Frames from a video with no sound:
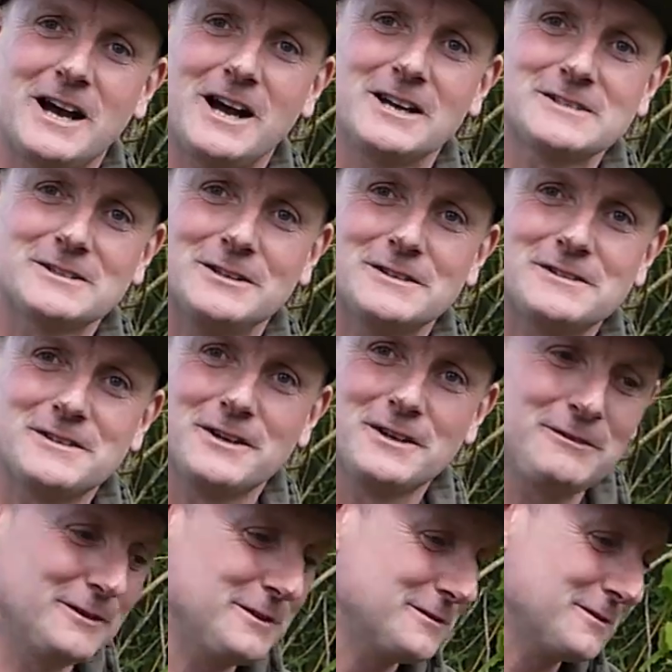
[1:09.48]
cast on the
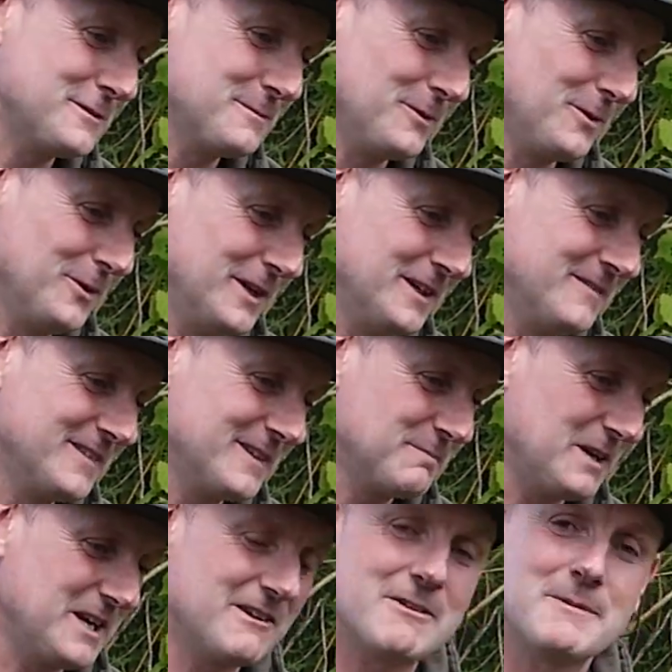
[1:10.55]
surface this morning.
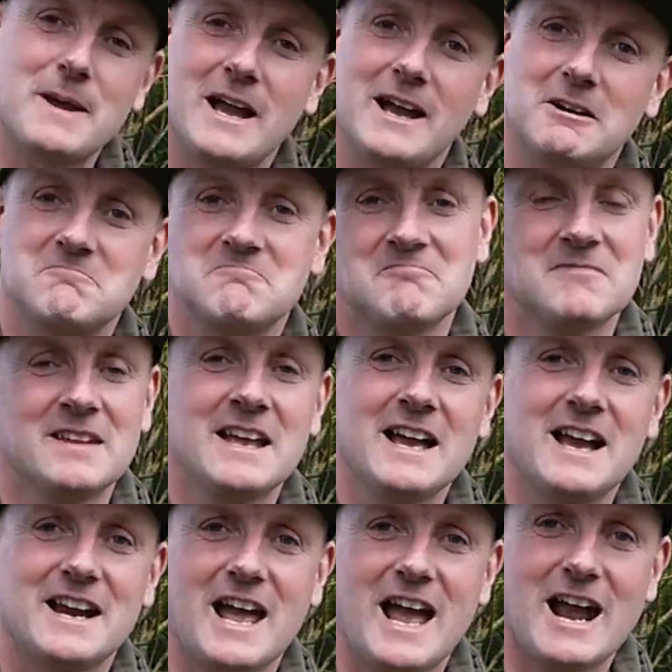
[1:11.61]
Been here about
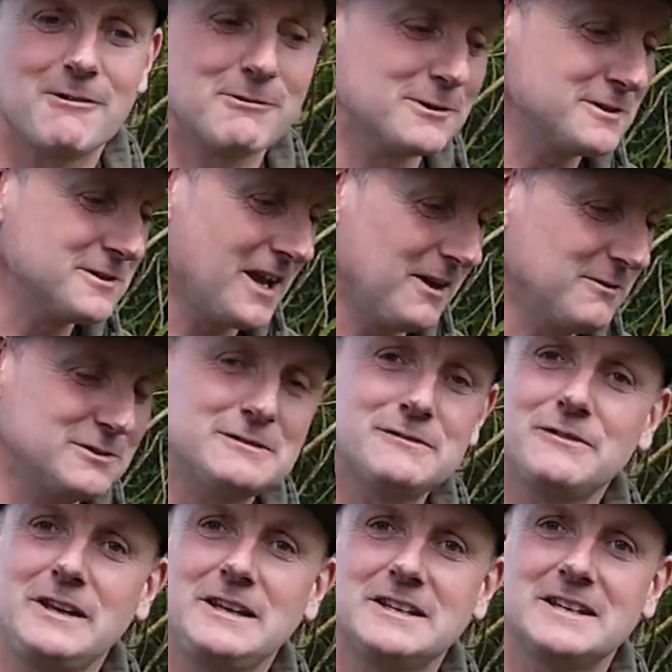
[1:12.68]
an hour or so,
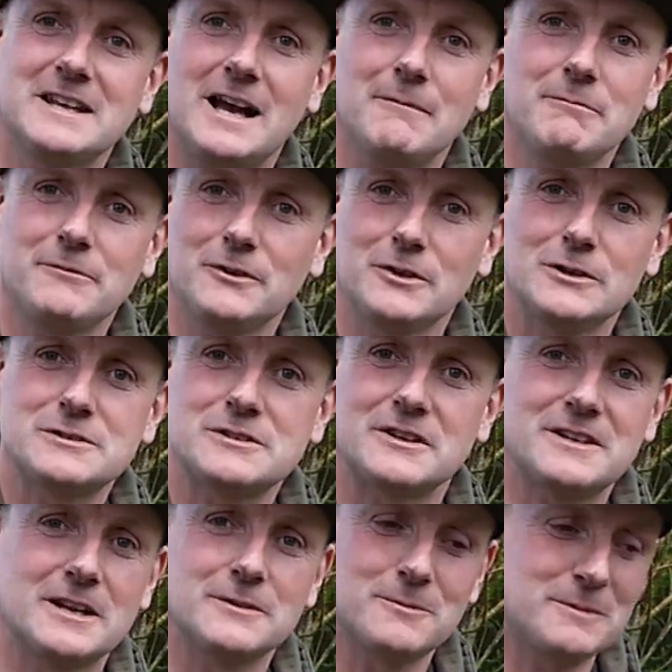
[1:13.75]
just feeding it up first.
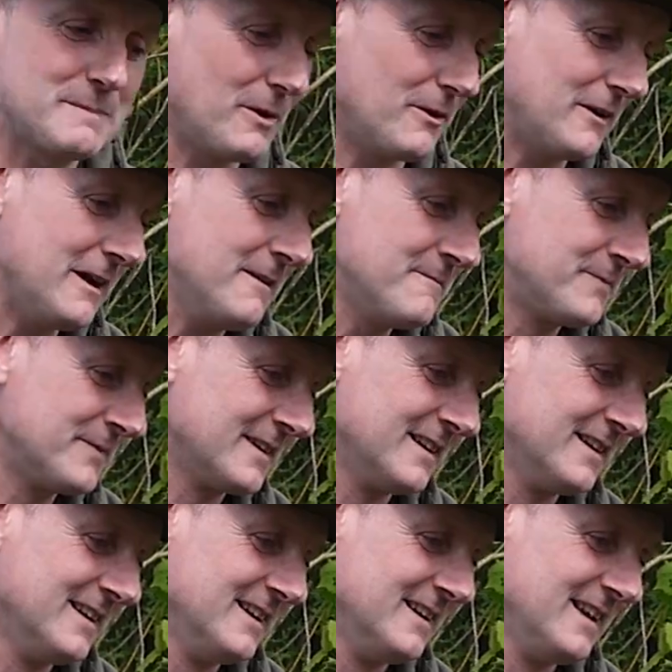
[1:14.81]
So I don't normally bother
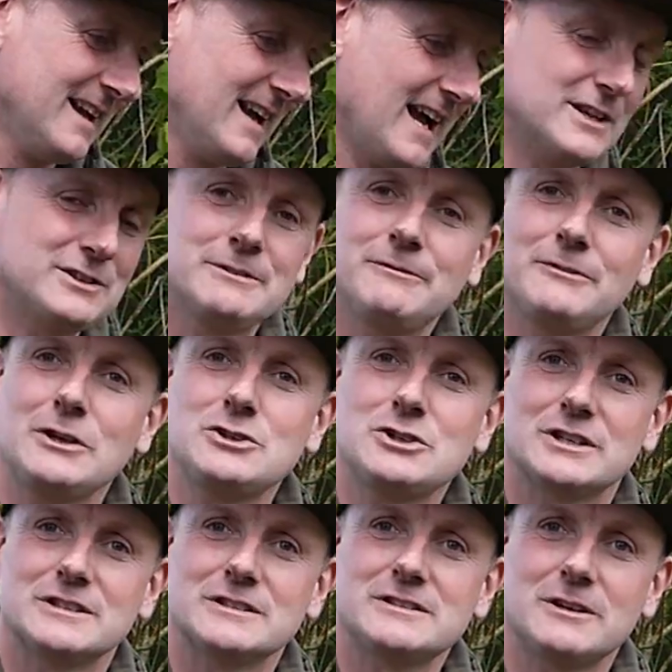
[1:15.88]
actually
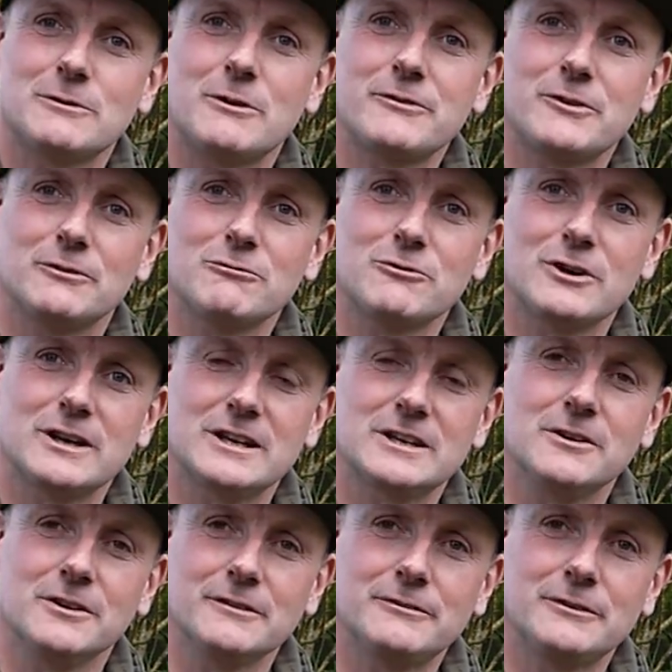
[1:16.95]
fishing until I've
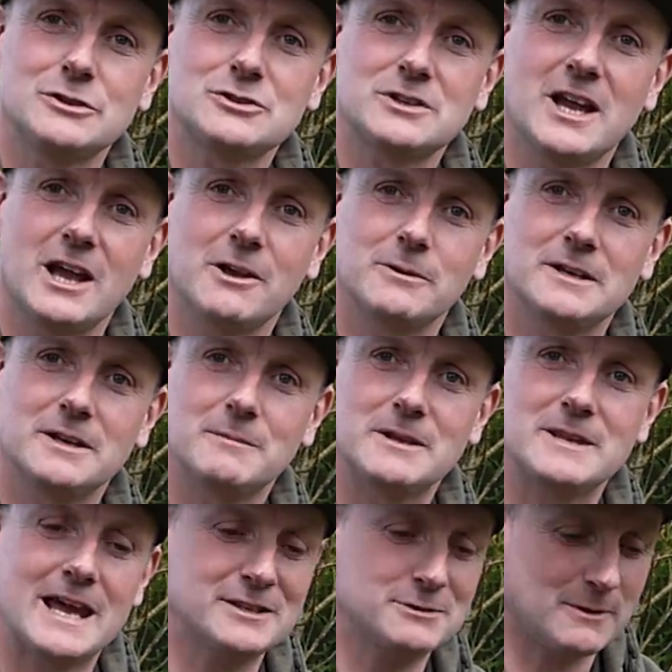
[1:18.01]
really got the fish going. I
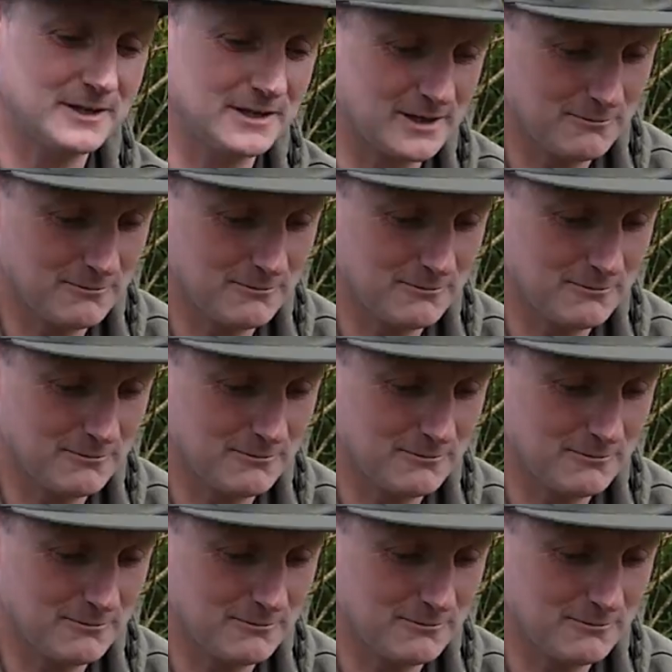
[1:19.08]
mean, that's one of